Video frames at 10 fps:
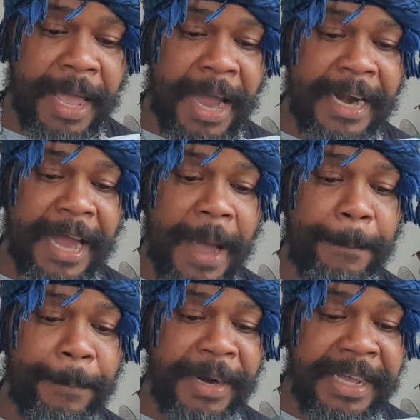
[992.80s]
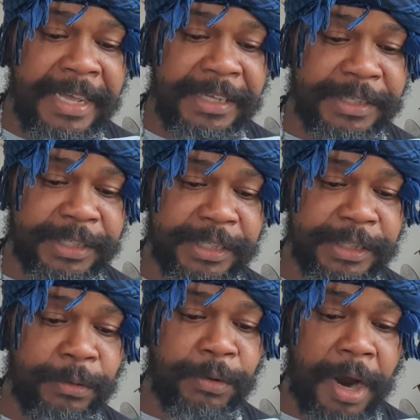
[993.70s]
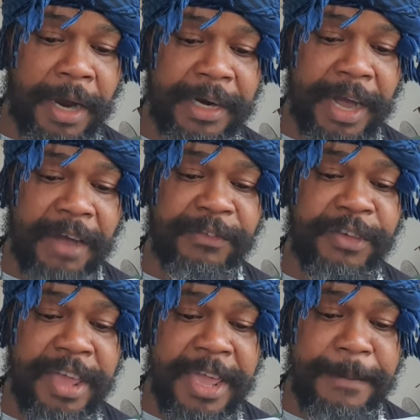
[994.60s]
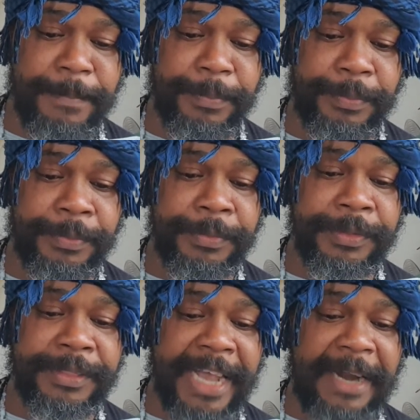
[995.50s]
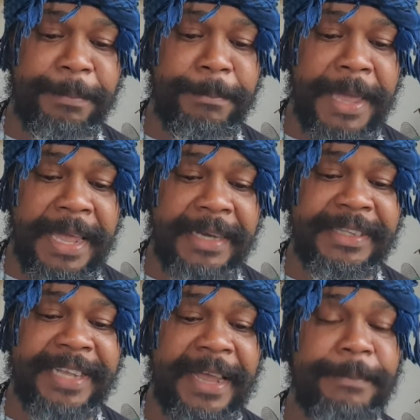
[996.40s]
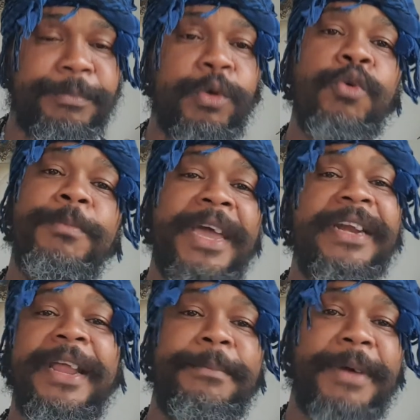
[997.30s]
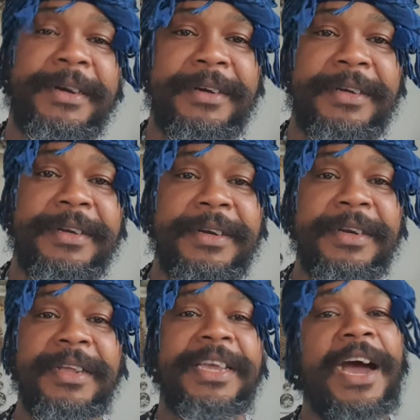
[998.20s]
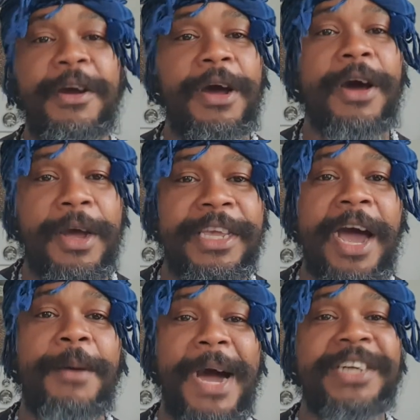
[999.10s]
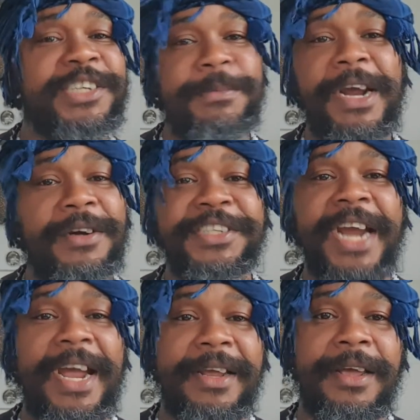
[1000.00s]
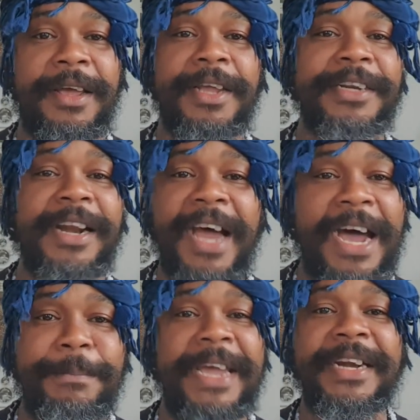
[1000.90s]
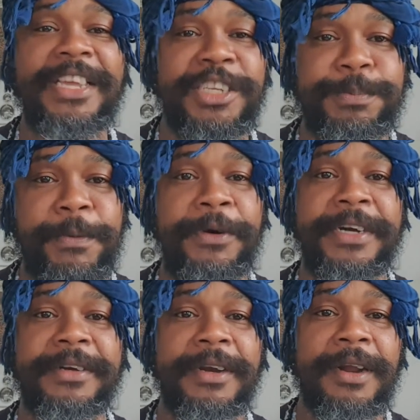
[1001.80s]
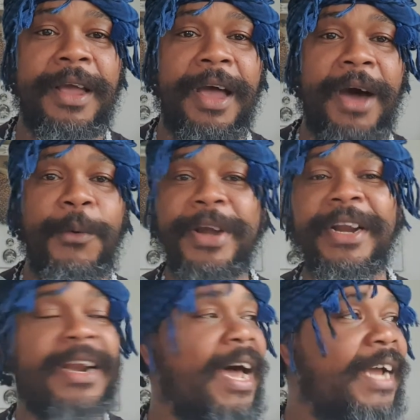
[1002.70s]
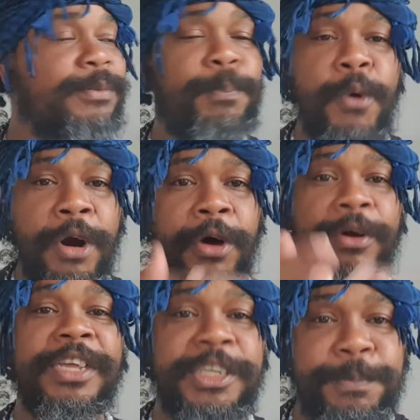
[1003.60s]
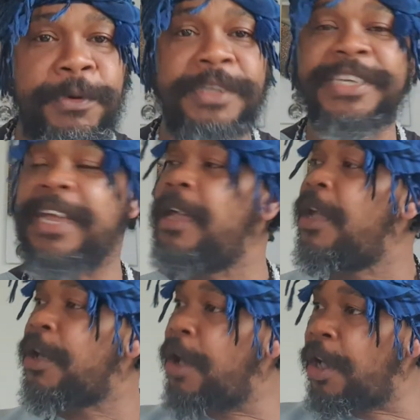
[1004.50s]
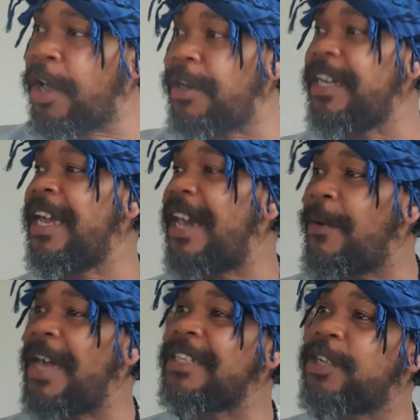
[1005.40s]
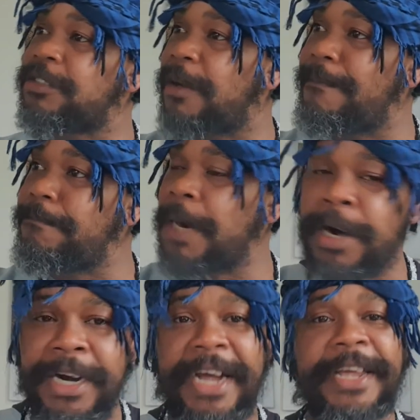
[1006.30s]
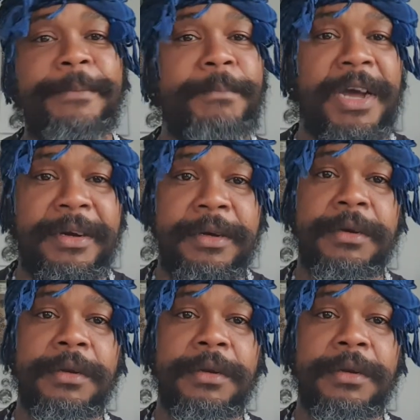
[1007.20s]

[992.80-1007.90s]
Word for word: and appease the rod of him that made them. Who made them, man? Yah, Yahweh Shim Yahshai. The Lord made these spirit. And when the Lord pour out these spirit, say, go down there and I want you to murder him, man.